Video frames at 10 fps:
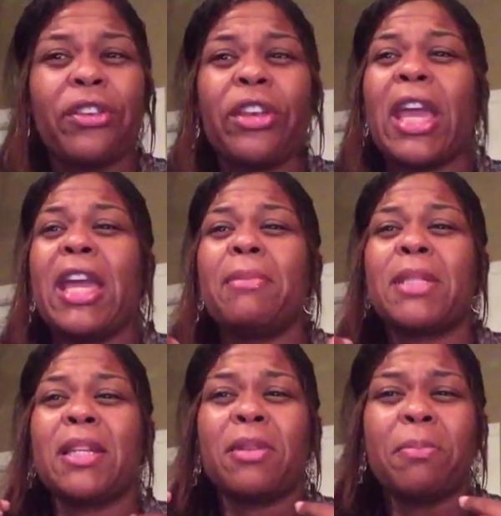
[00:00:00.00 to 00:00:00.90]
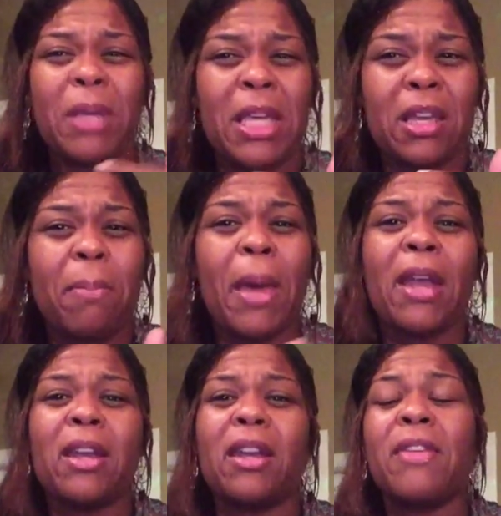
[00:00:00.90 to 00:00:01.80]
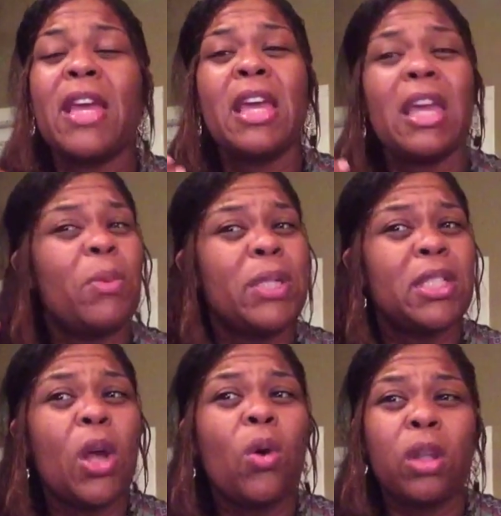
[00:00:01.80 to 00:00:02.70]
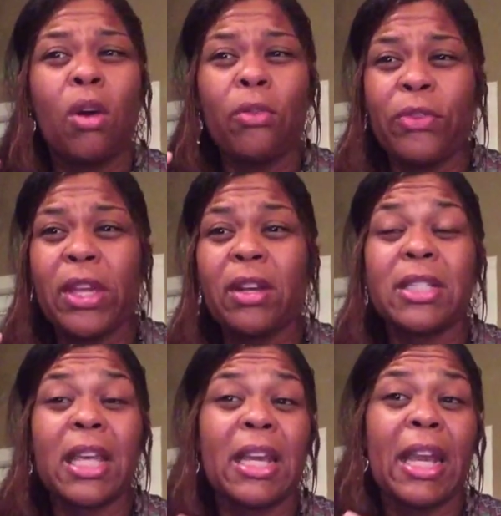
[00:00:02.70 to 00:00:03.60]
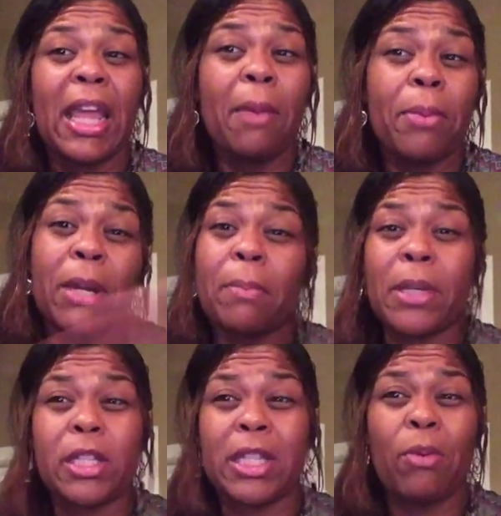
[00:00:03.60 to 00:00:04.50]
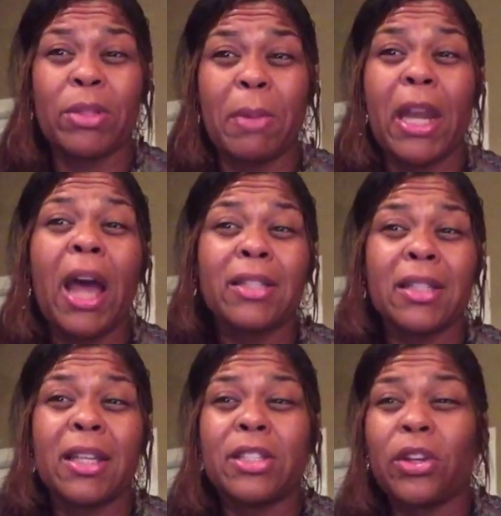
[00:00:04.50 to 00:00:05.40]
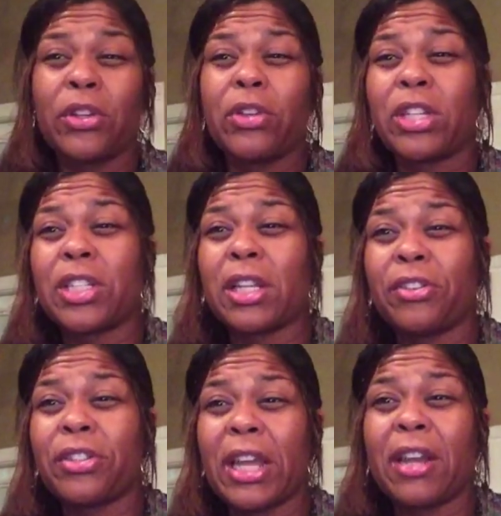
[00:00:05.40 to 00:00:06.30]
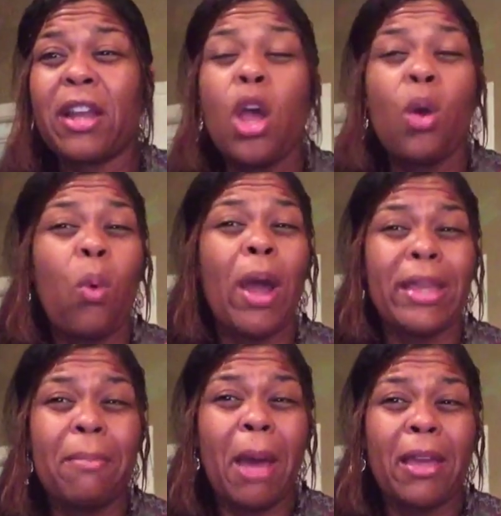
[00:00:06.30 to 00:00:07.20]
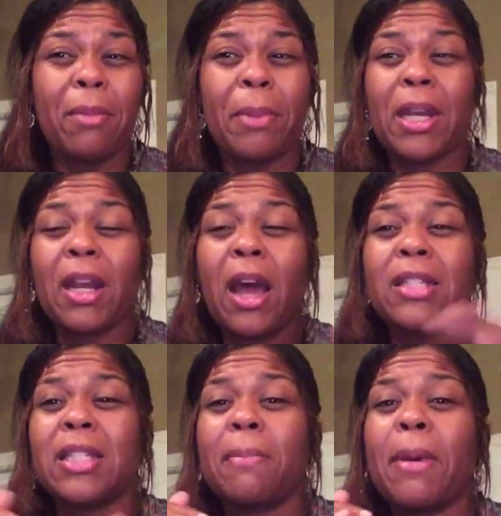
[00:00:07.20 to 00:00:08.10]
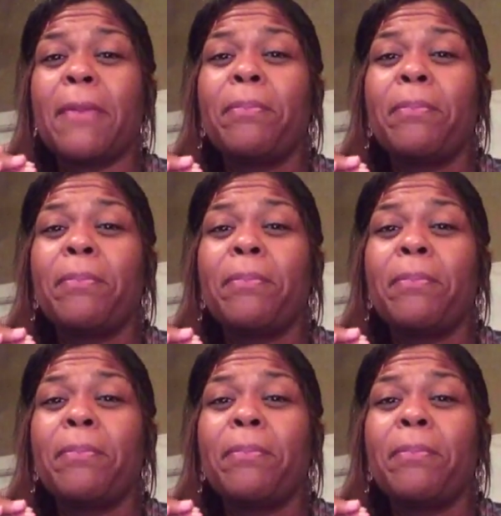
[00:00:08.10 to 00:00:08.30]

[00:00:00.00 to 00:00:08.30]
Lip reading: games and being competitive, it was so low field and it hampered him. But that was my Nazi, so you could just understand why he might have been a Nazi. But